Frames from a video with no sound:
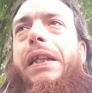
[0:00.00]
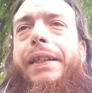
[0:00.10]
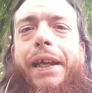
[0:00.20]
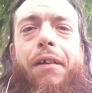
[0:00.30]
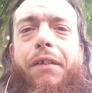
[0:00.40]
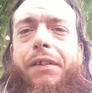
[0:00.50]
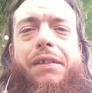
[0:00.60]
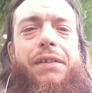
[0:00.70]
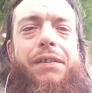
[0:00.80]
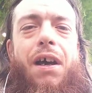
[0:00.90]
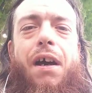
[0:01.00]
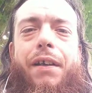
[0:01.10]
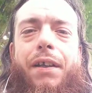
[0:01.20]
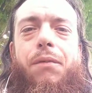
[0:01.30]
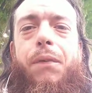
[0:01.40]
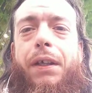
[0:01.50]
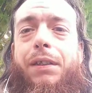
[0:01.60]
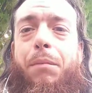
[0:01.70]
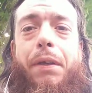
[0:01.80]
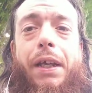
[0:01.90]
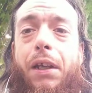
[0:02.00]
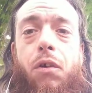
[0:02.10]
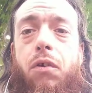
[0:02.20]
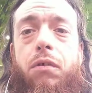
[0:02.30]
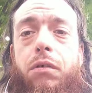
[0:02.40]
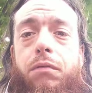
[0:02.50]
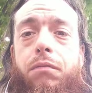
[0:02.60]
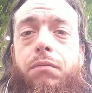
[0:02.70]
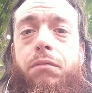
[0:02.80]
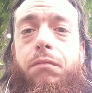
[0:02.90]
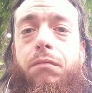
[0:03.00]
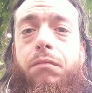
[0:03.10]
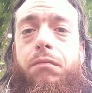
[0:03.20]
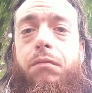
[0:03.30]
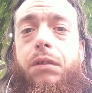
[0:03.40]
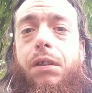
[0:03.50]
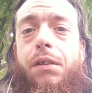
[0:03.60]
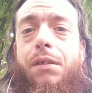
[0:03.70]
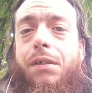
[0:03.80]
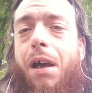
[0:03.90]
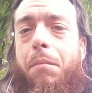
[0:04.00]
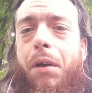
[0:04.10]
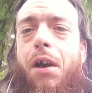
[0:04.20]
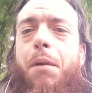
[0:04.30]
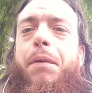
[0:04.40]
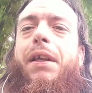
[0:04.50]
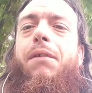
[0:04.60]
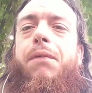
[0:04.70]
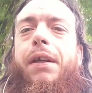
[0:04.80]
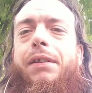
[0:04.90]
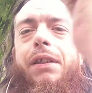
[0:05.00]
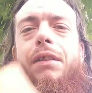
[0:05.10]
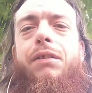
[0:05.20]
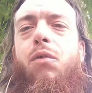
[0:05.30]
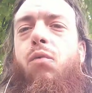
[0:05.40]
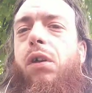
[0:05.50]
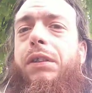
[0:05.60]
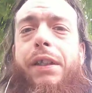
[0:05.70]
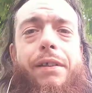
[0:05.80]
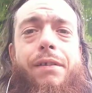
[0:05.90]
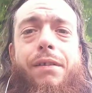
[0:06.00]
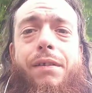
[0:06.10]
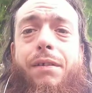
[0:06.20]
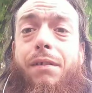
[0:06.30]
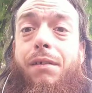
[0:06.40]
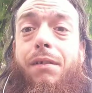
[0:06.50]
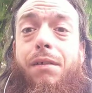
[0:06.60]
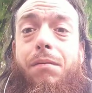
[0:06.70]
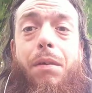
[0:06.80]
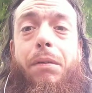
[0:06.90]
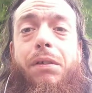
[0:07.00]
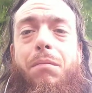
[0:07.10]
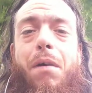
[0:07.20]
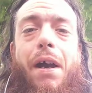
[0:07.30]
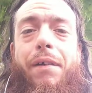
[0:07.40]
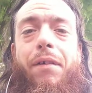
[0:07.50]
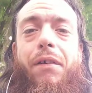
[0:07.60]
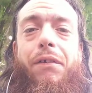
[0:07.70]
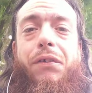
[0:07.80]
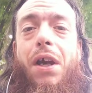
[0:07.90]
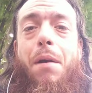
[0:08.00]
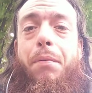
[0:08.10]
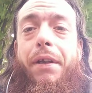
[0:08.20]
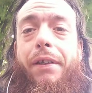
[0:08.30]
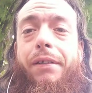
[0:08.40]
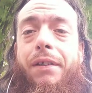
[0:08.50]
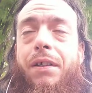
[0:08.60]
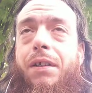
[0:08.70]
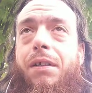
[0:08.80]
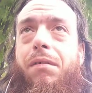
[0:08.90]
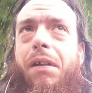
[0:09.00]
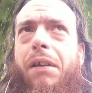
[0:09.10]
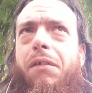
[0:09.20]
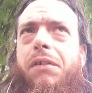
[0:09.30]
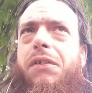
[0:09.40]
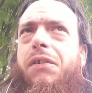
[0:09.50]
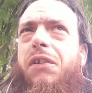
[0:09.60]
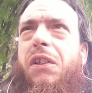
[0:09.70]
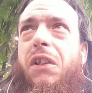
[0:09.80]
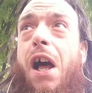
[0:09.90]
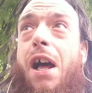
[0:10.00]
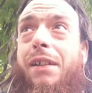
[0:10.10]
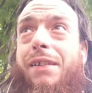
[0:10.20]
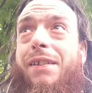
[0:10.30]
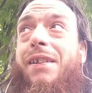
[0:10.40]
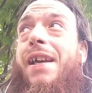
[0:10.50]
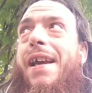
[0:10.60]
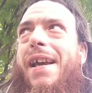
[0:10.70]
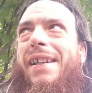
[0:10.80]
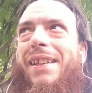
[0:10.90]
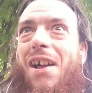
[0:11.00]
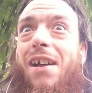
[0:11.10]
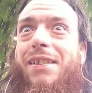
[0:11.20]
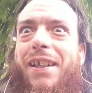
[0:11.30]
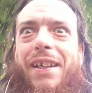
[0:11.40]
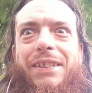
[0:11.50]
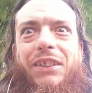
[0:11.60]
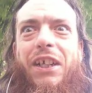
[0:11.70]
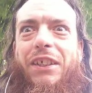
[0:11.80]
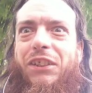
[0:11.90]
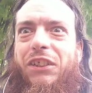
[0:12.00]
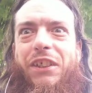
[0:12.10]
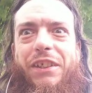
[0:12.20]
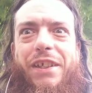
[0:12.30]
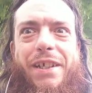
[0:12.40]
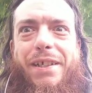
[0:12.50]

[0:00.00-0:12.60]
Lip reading: the outage is not affecting me at all. Some are being affected. I don't know what it is. Maybe there's a minor outage happening. But I notice there's lots and lots of congestion